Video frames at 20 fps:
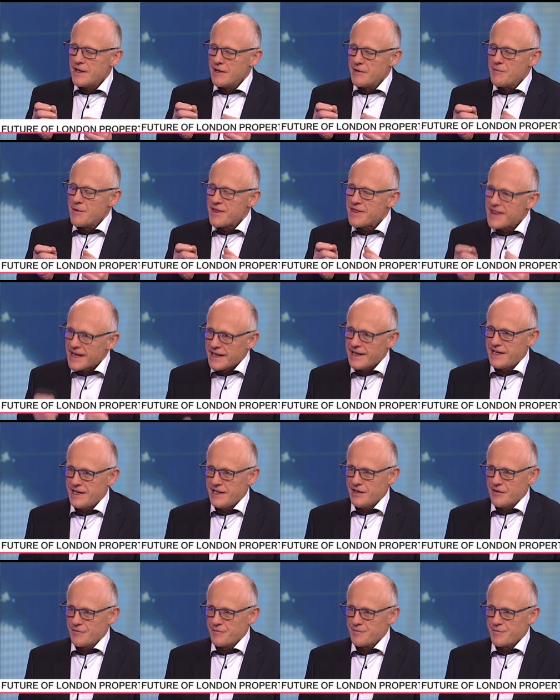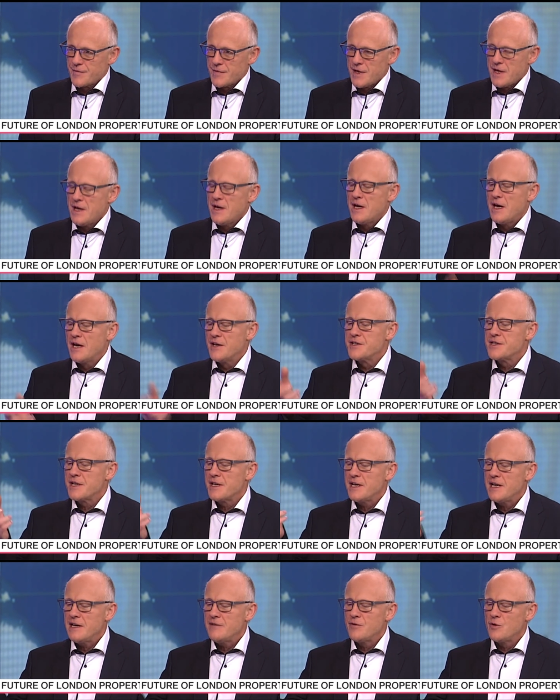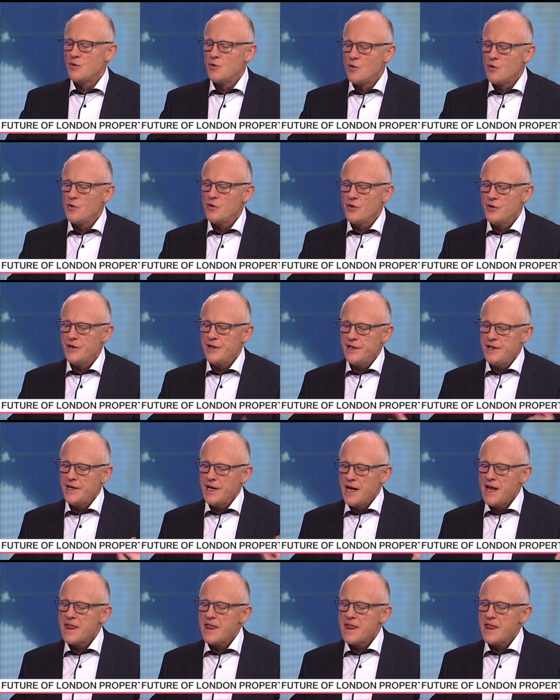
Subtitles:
thinking. And to have all the